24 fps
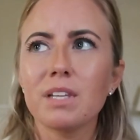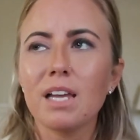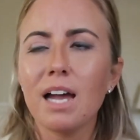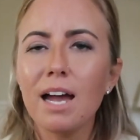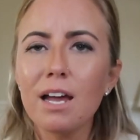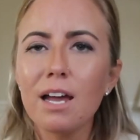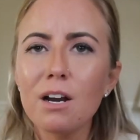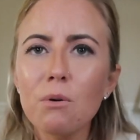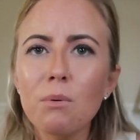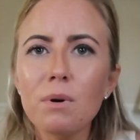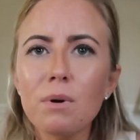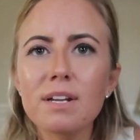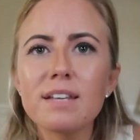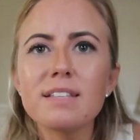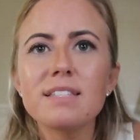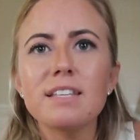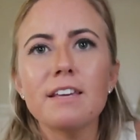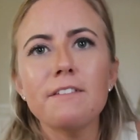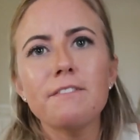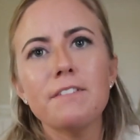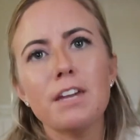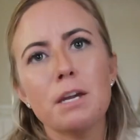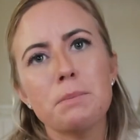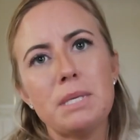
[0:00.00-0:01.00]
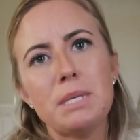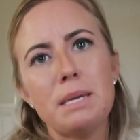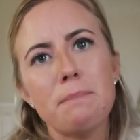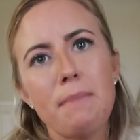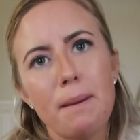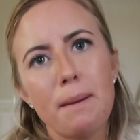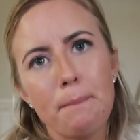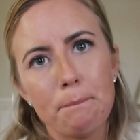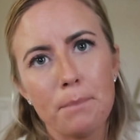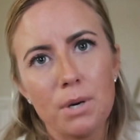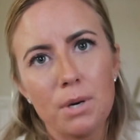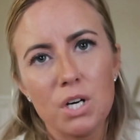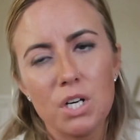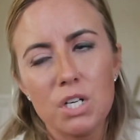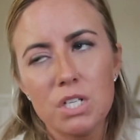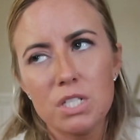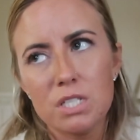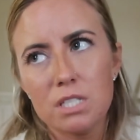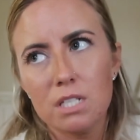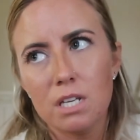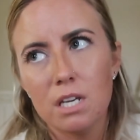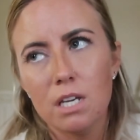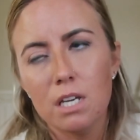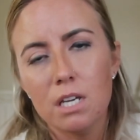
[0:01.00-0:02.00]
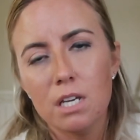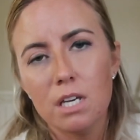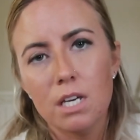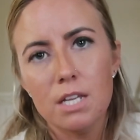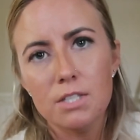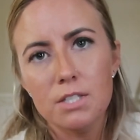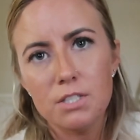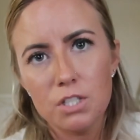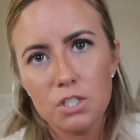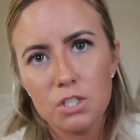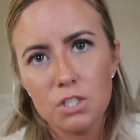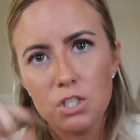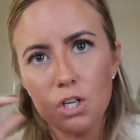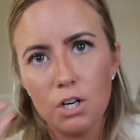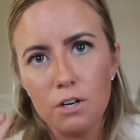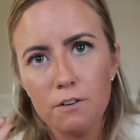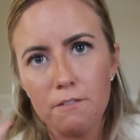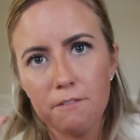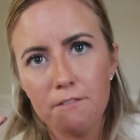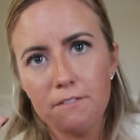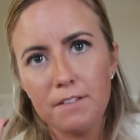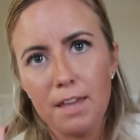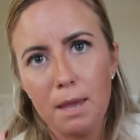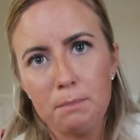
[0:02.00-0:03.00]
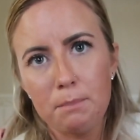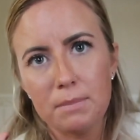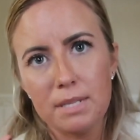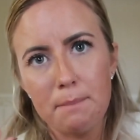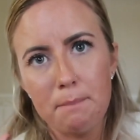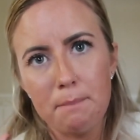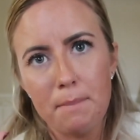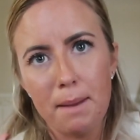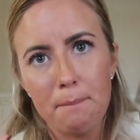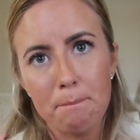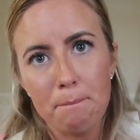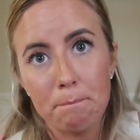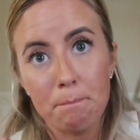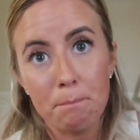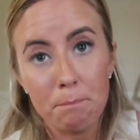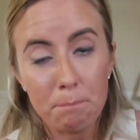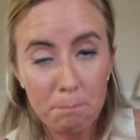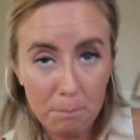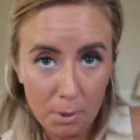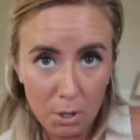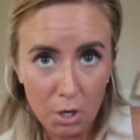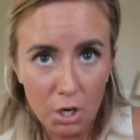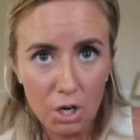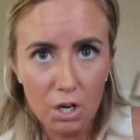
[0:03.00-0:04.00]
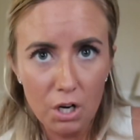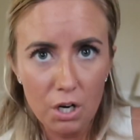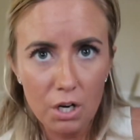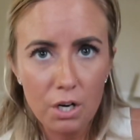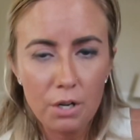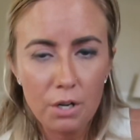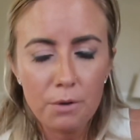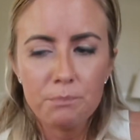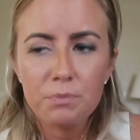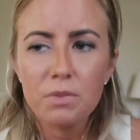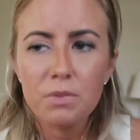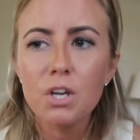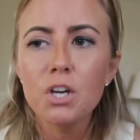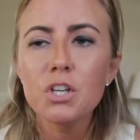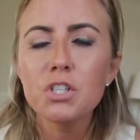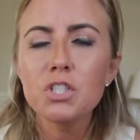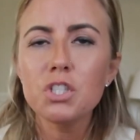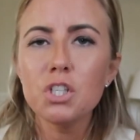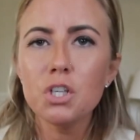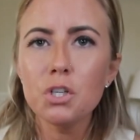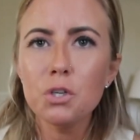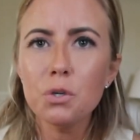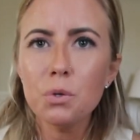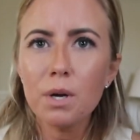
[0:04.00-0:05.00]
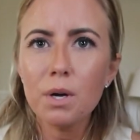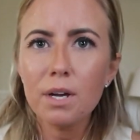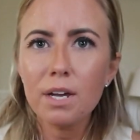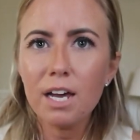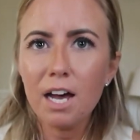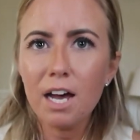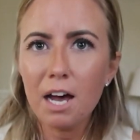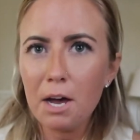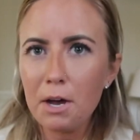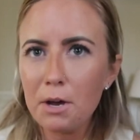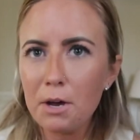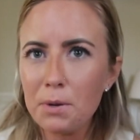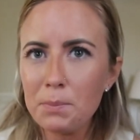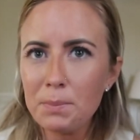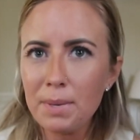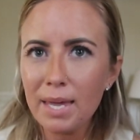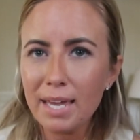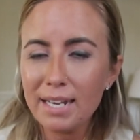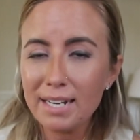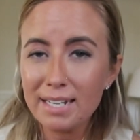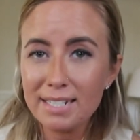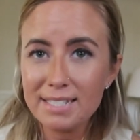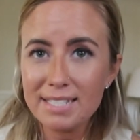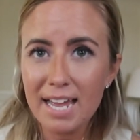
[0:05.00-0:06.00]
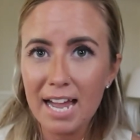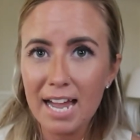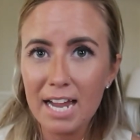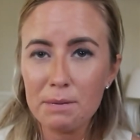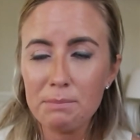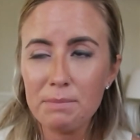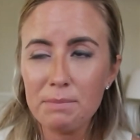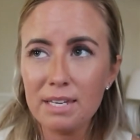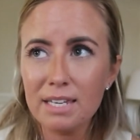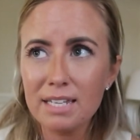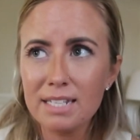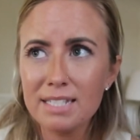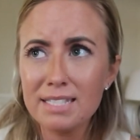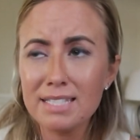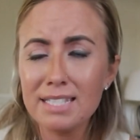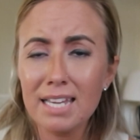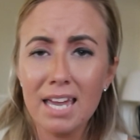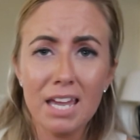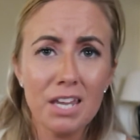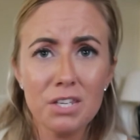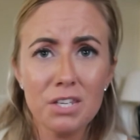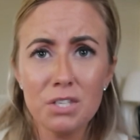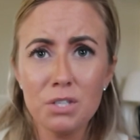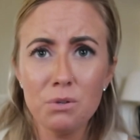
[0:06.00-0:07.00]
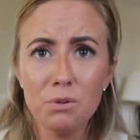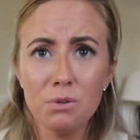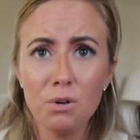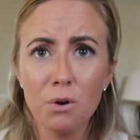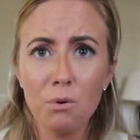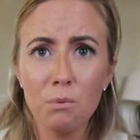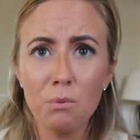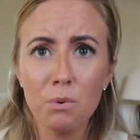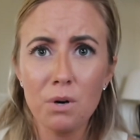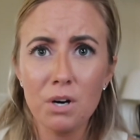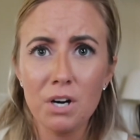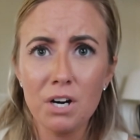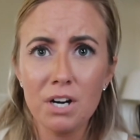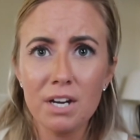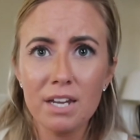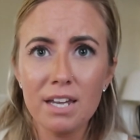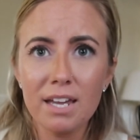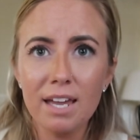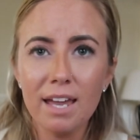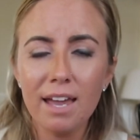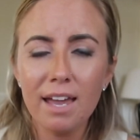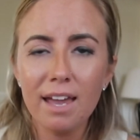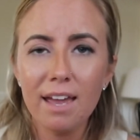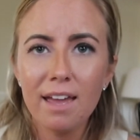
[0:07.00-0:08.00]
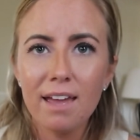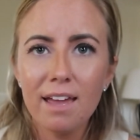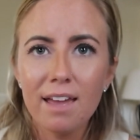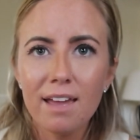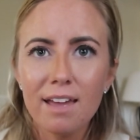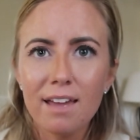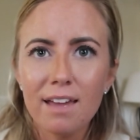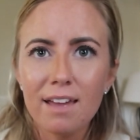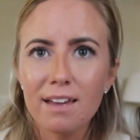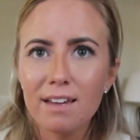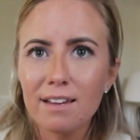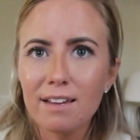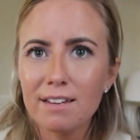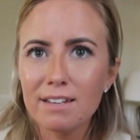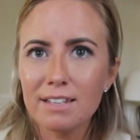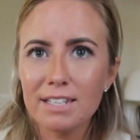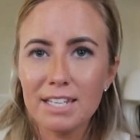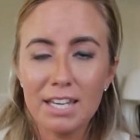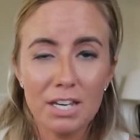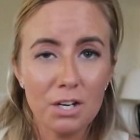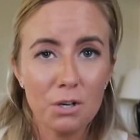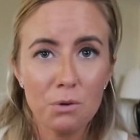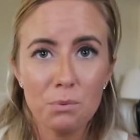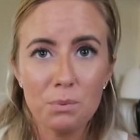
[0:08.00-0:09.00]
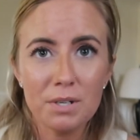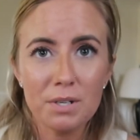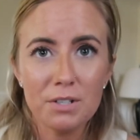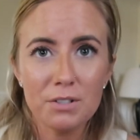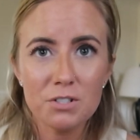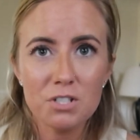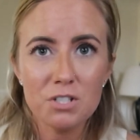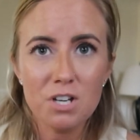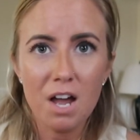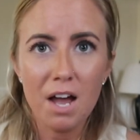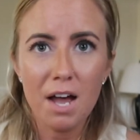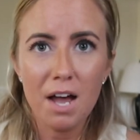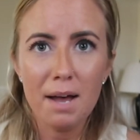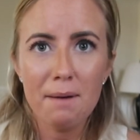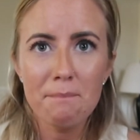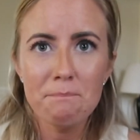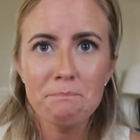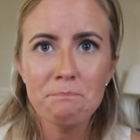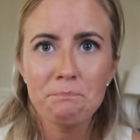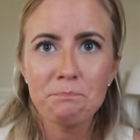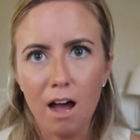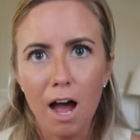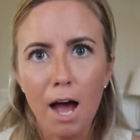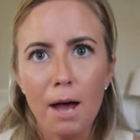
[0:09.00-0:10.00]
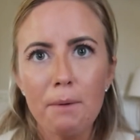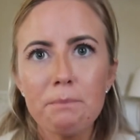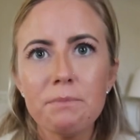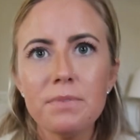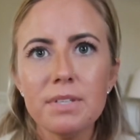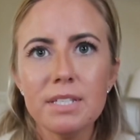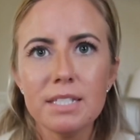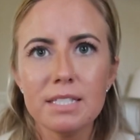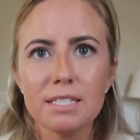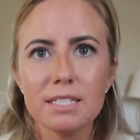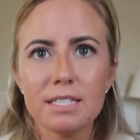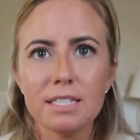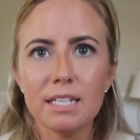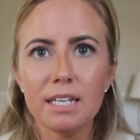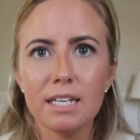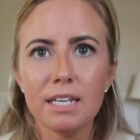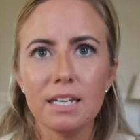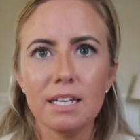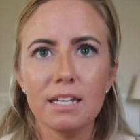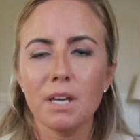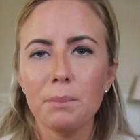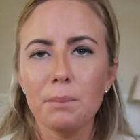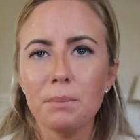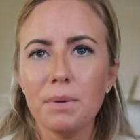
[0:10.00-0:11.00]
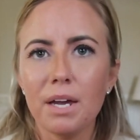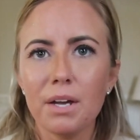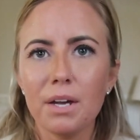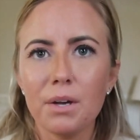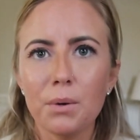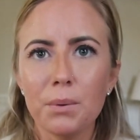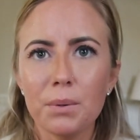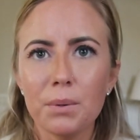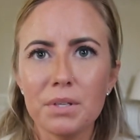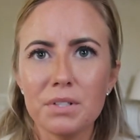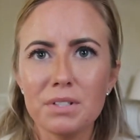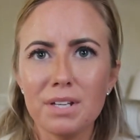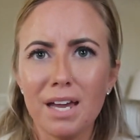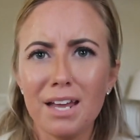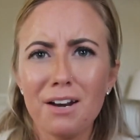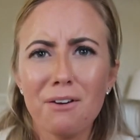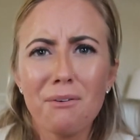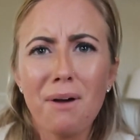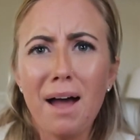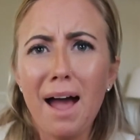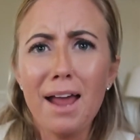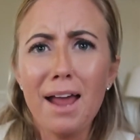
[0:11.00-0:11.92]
I don't want to say family members, it's a certain family member to come and attack me and say you don't work get a real job obviously i'm not going i don't